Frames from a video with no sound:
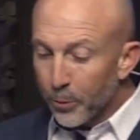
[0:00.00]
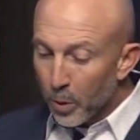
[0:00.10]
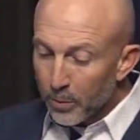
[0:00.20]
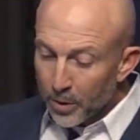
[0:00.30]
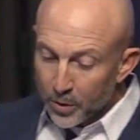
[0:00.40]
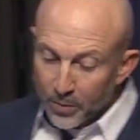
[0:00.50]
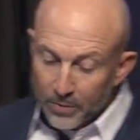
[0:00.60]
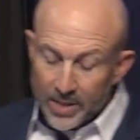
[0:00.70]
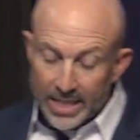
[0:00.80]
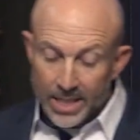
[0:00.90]
4 verse
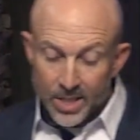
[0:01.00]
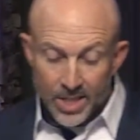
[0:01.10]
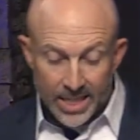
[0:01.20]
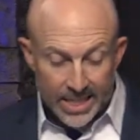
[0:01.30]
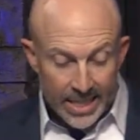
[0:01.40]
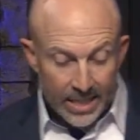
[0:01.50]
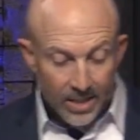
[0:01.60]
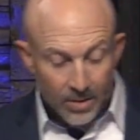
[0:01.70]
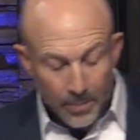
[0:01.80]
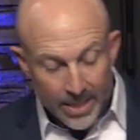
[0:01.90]
15 and 16
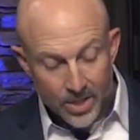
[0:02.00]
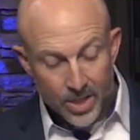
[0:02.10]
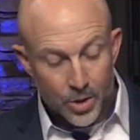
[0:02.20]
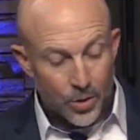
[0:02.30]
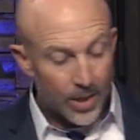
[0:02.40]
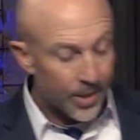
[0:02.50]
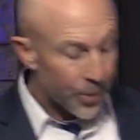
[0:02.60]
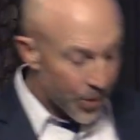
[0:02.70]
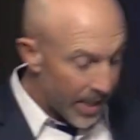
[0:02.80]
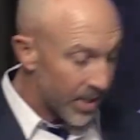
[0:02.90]
in the message
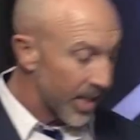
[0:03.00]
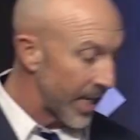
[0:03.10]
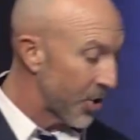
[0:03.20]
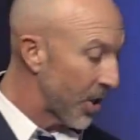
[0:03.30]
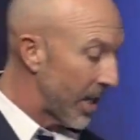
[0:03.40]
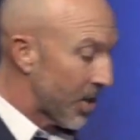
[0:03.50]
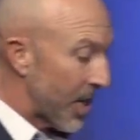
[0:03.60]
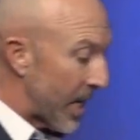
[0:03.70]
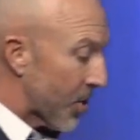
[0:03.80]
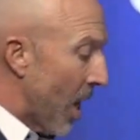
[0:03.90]
translation it
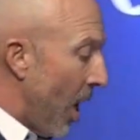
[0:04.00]
says